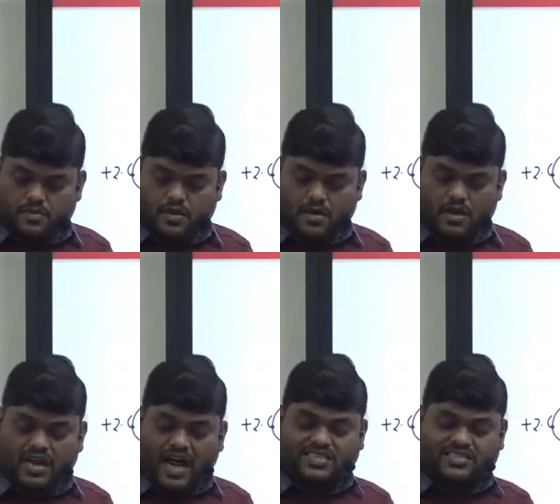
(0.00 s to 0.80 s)

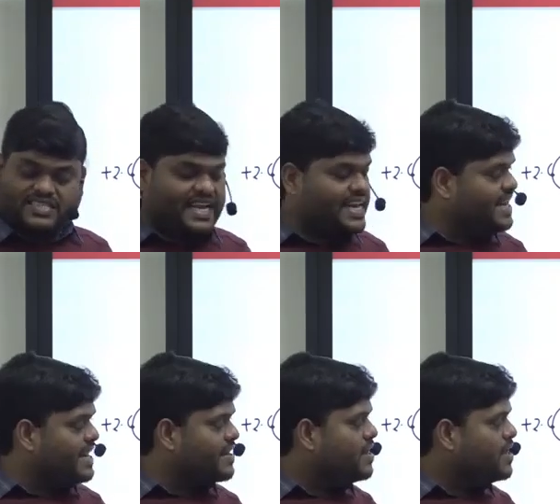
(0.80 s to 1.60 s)
last 10
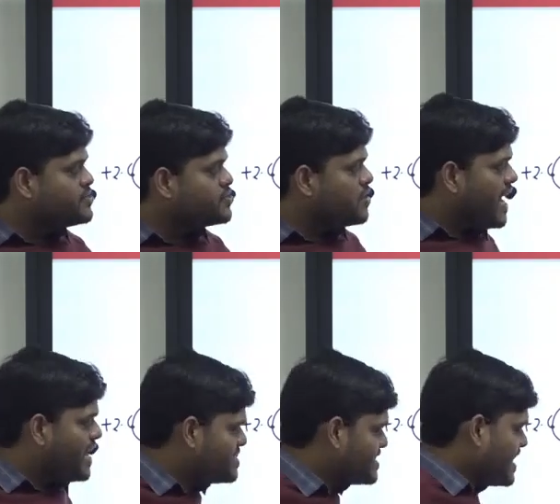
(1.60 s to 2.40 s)
inning. So
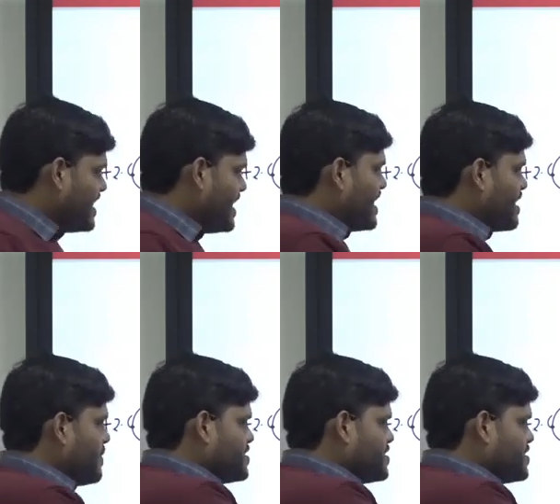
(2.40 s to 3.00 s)
last 10 inning means